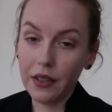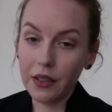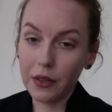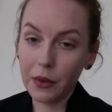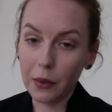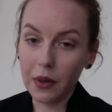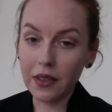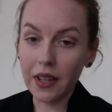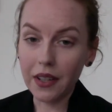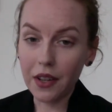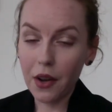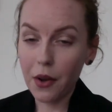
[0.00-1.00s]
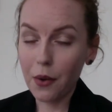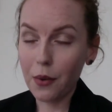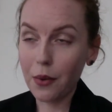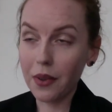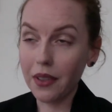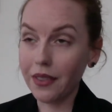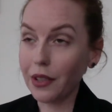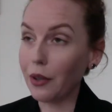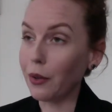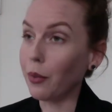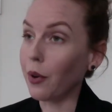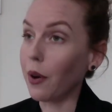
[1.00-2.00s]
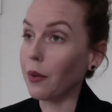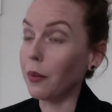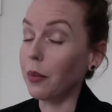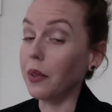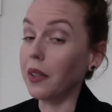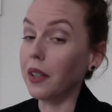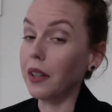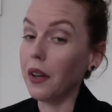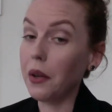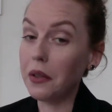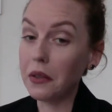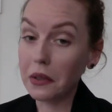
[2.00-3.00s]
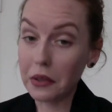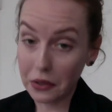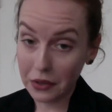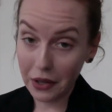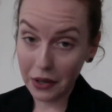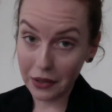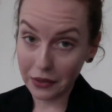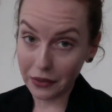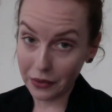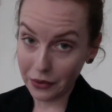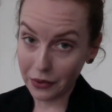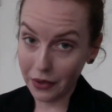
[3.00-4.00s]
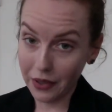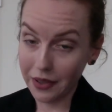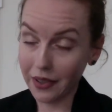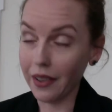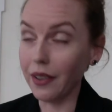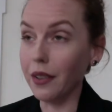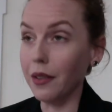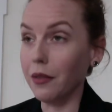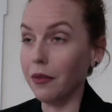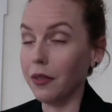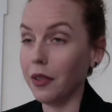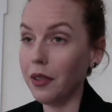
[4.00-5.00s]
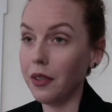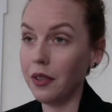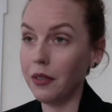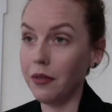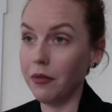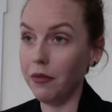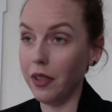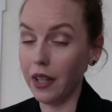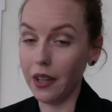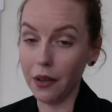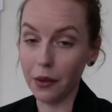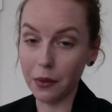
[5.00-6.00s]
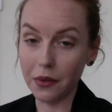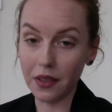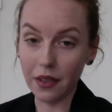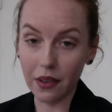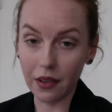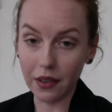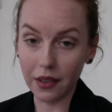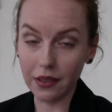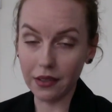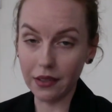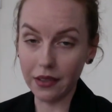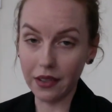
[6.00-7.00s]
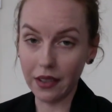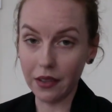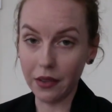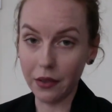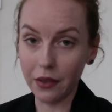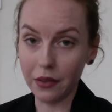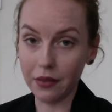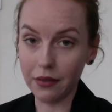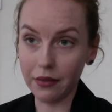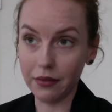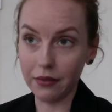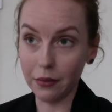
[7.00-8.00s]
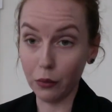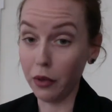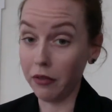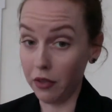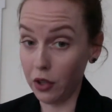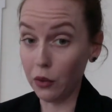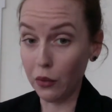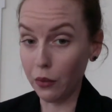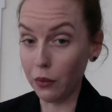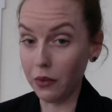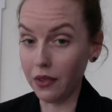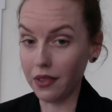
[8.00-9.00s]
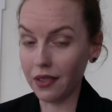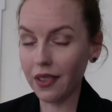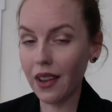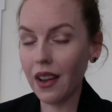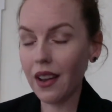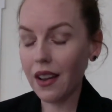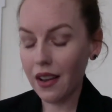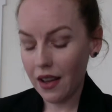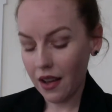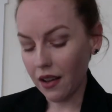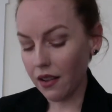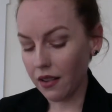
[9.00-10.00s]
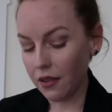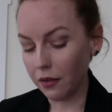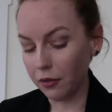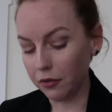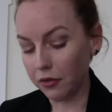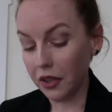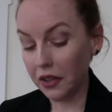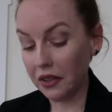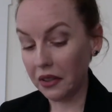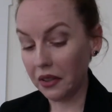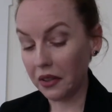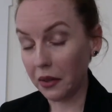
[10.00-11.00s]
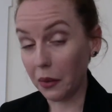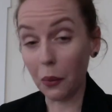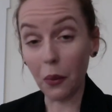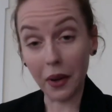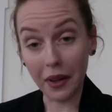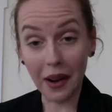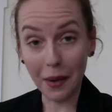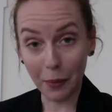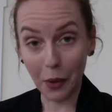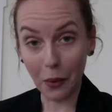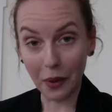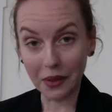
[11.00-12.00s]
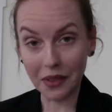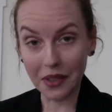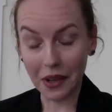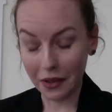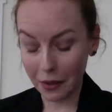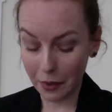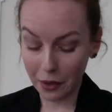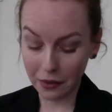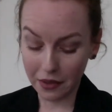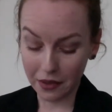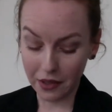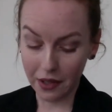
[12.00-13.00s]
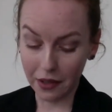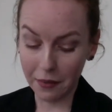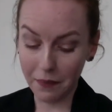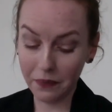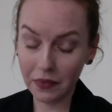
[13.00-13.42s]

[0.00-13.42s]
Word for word: So while I know there are probably tons of videos and articles and reviews of what I'm going to talk about today,